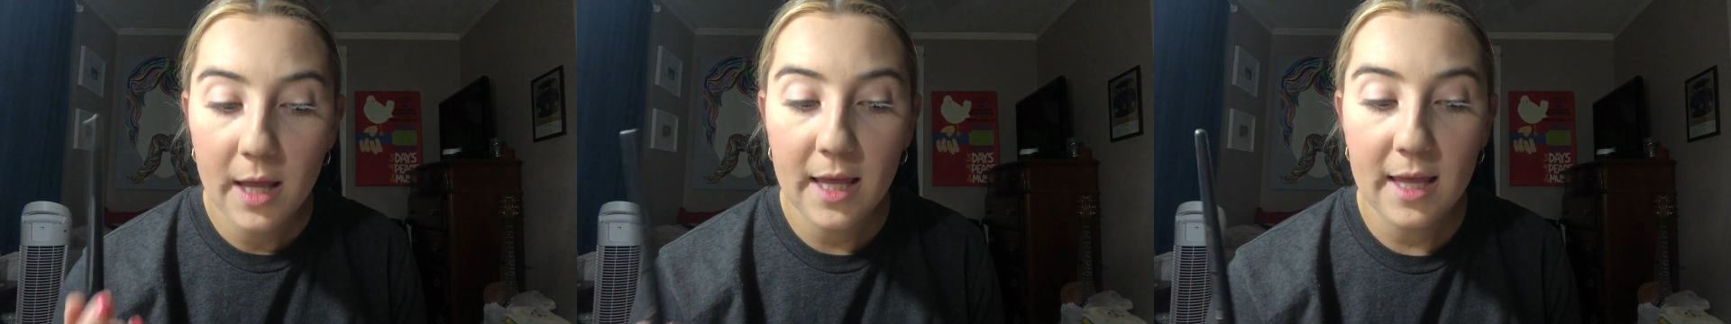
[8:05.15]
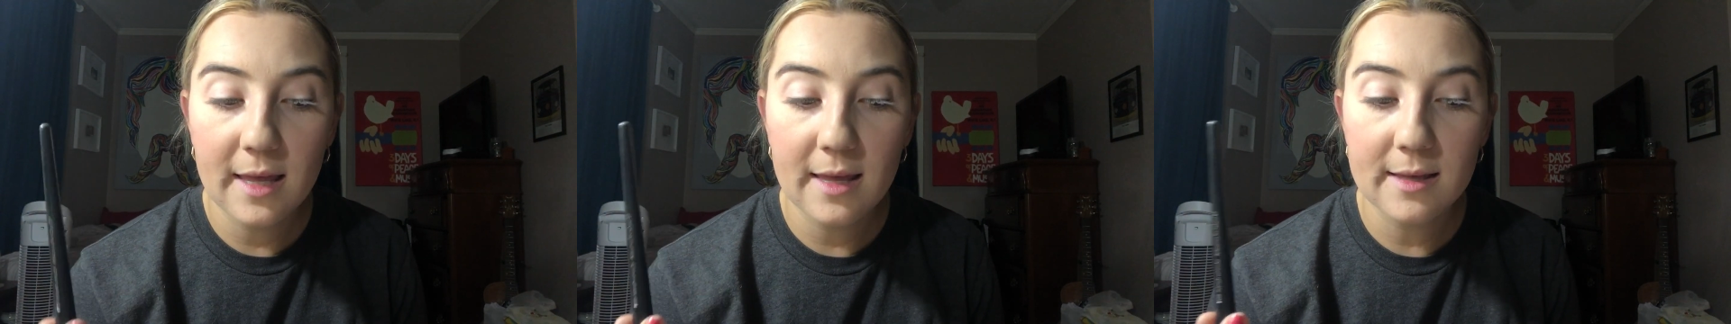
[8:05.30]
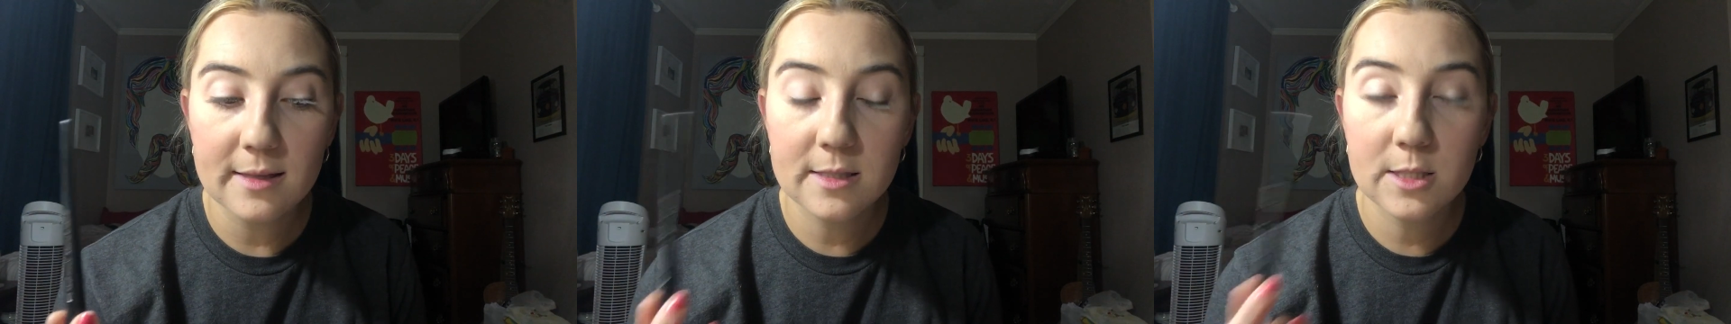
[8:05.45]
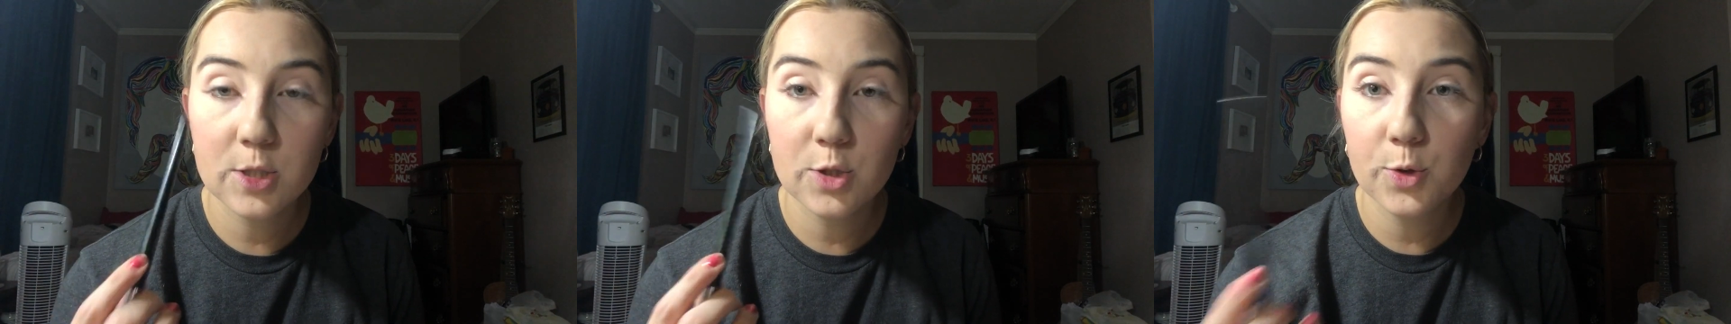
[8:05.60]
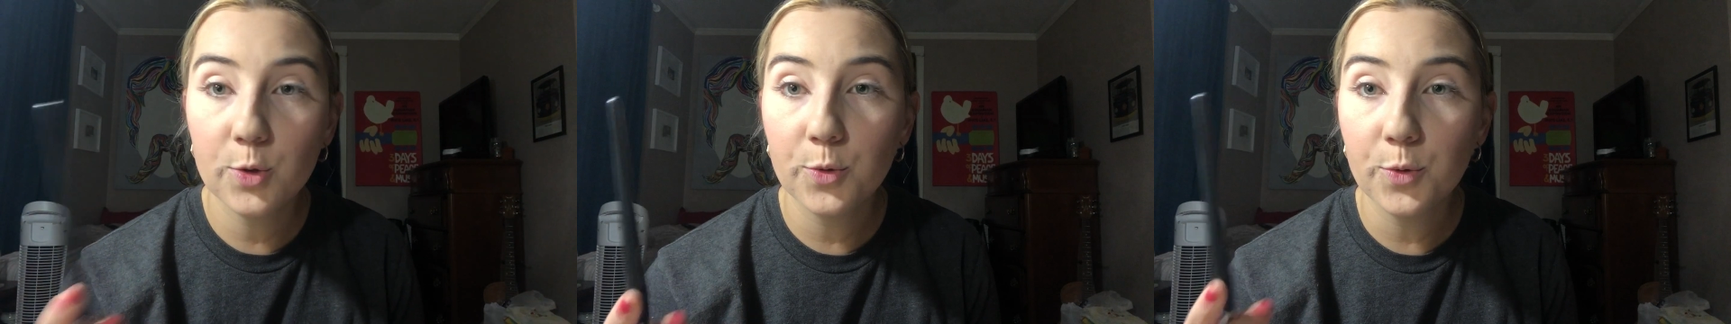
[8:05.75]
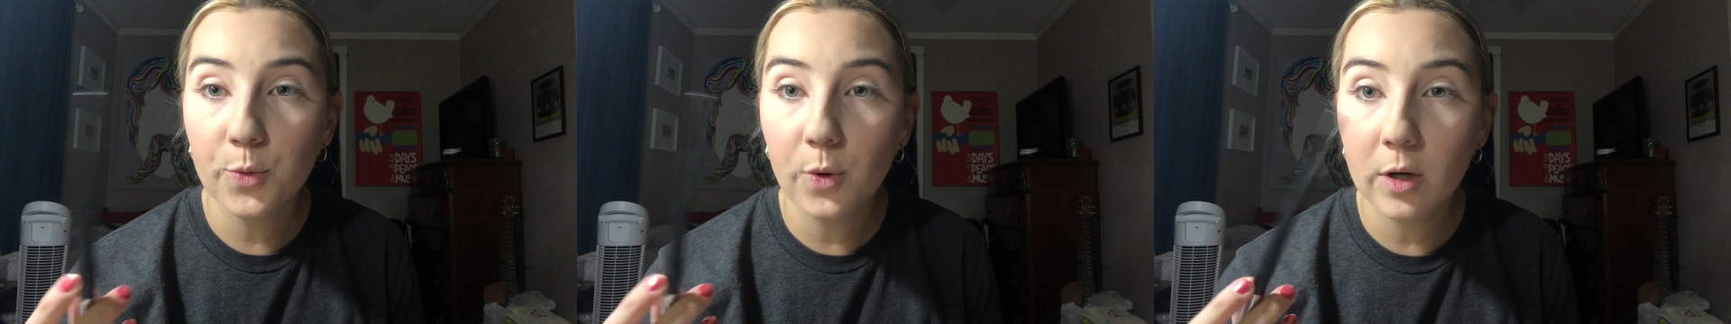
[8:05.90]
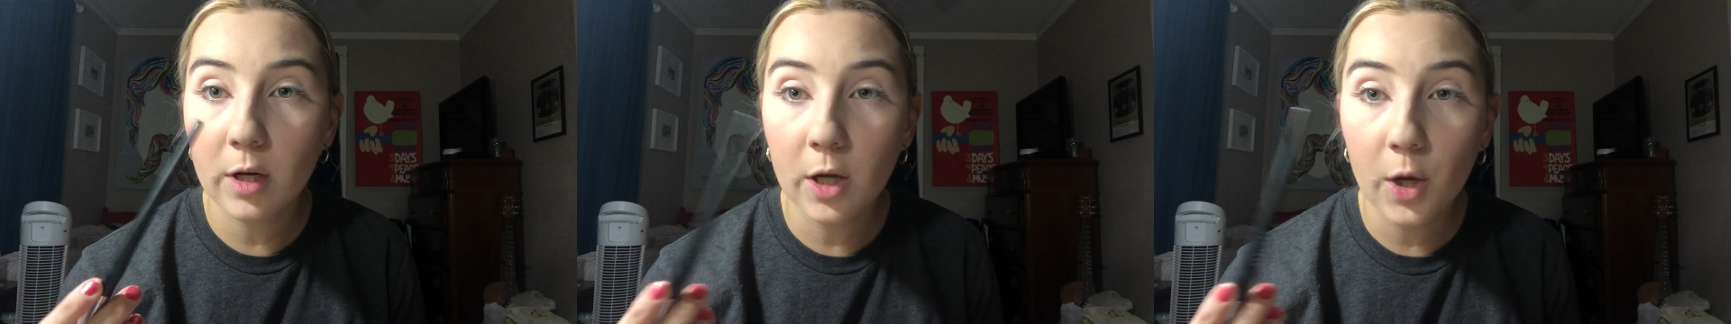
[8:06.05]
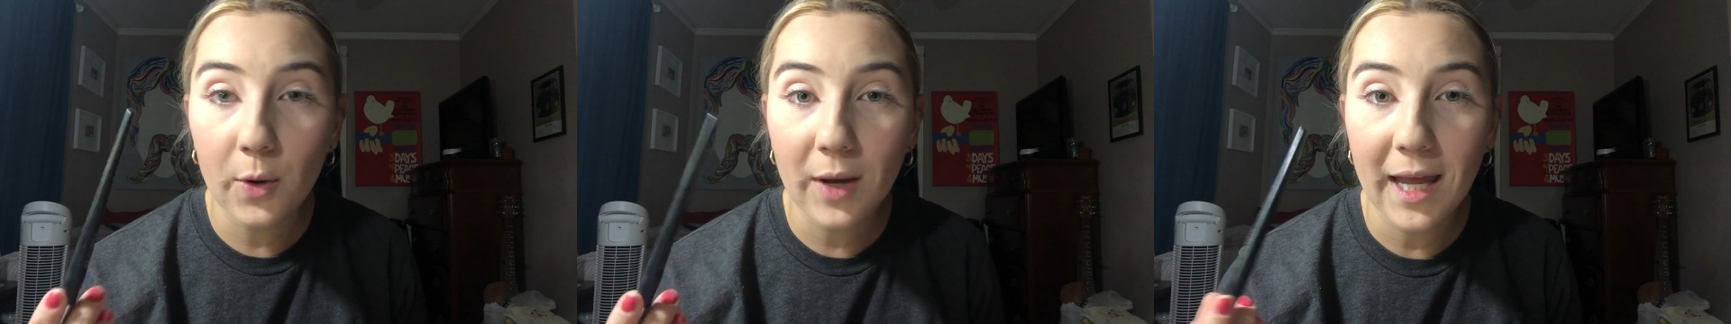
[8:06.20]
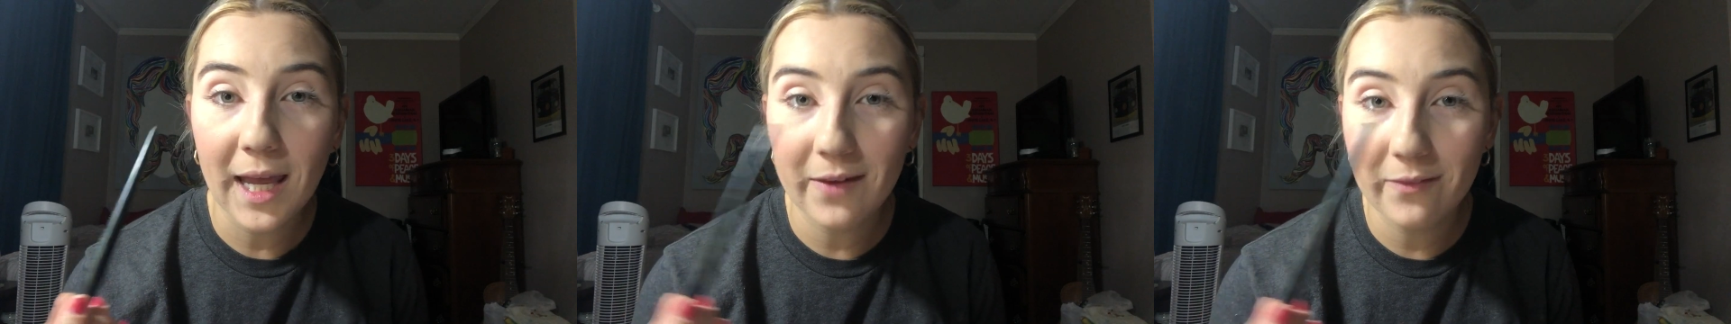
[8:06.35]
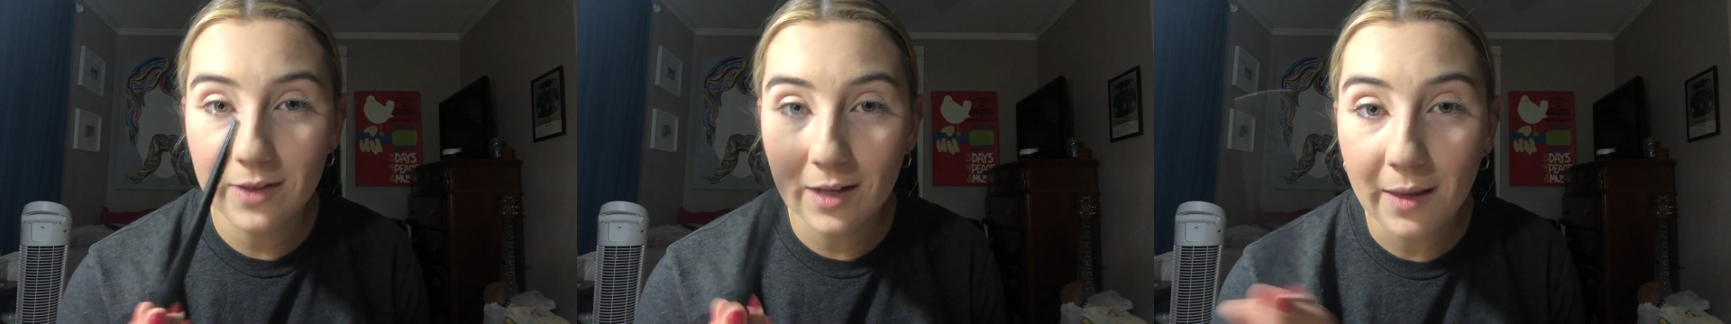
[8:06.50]
is to go
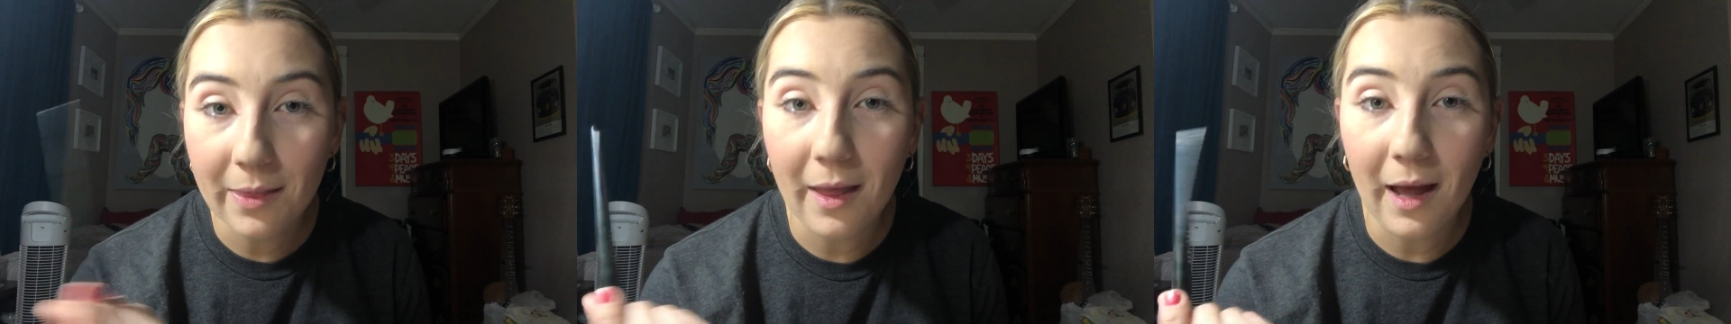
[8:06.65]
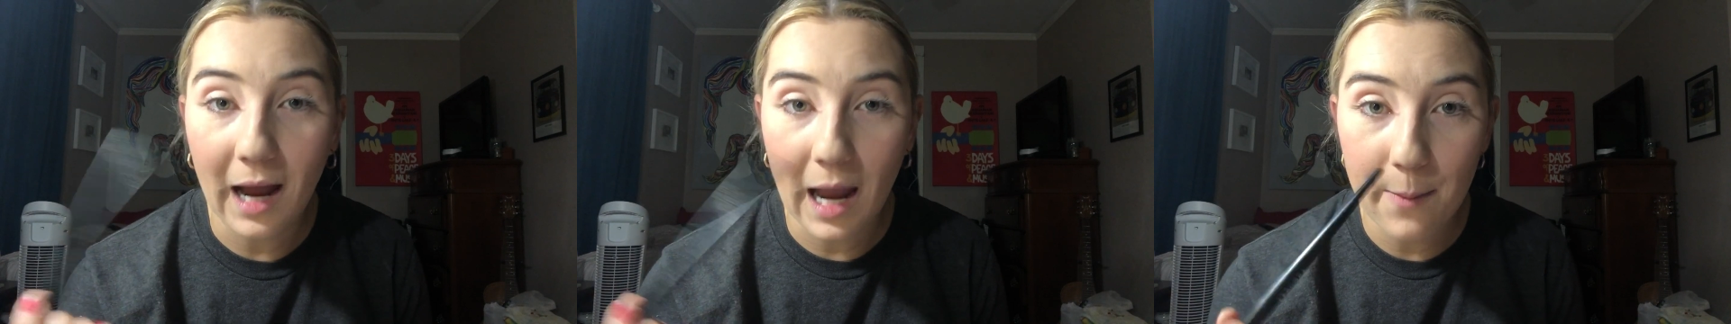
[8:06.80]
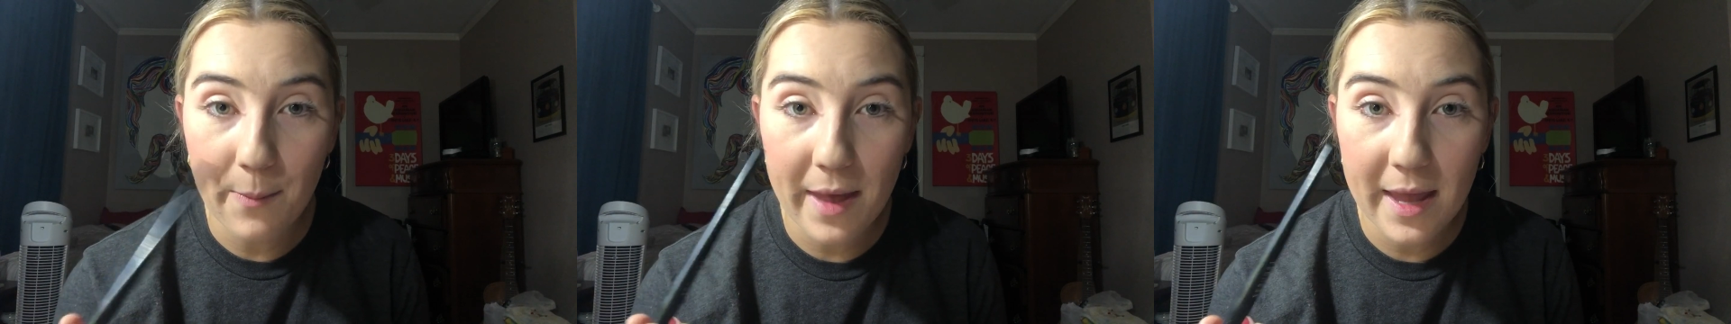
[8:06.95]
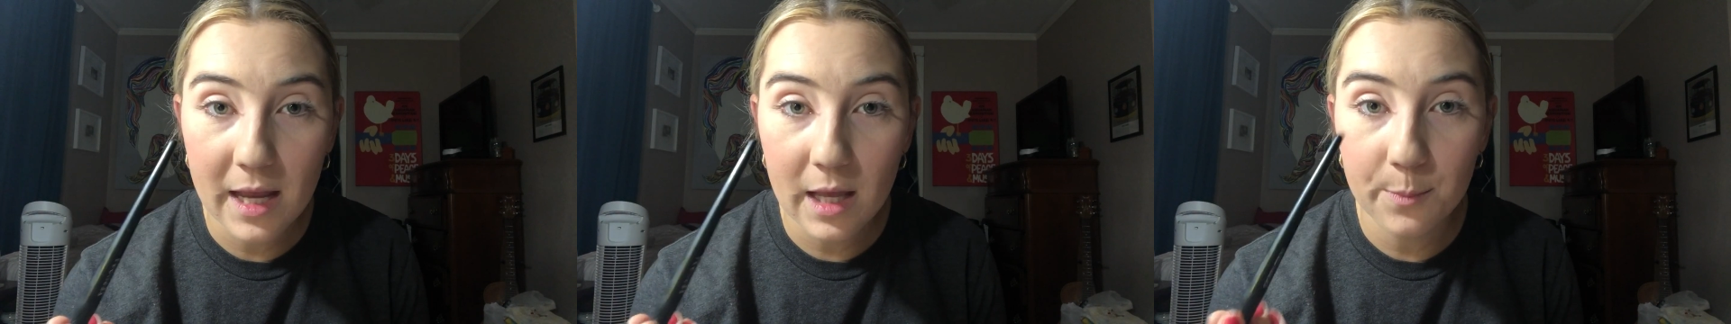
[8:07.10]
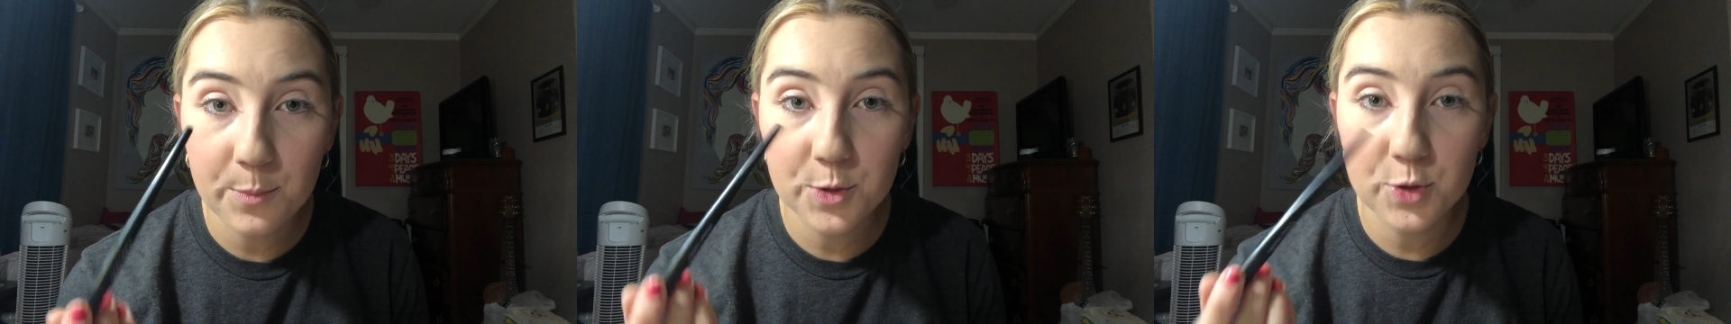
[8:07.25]
heavy on the eye makeup